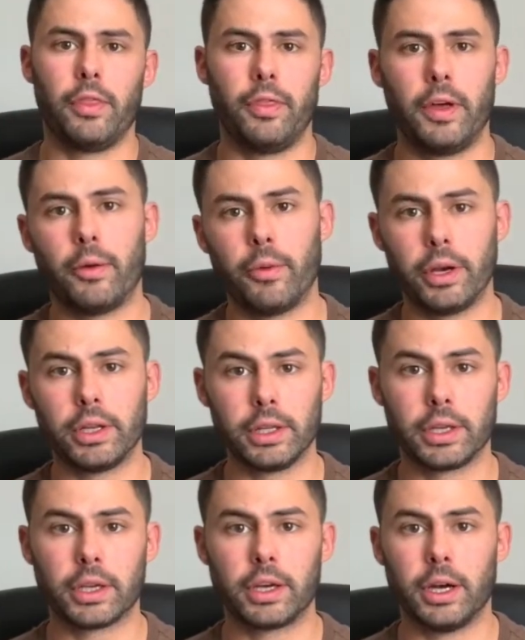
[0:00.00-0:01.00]
That rental
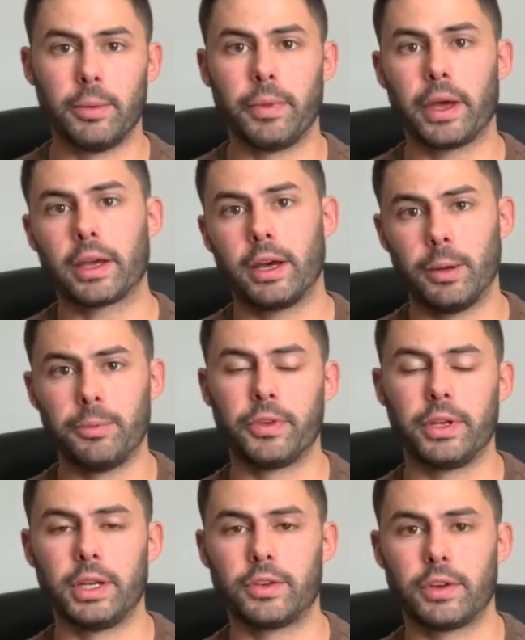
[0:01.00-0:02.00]
income that comes
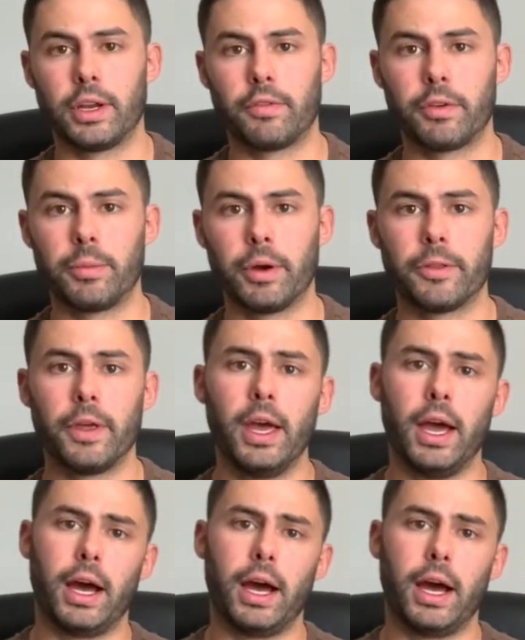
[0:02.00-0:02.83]
in each and every month,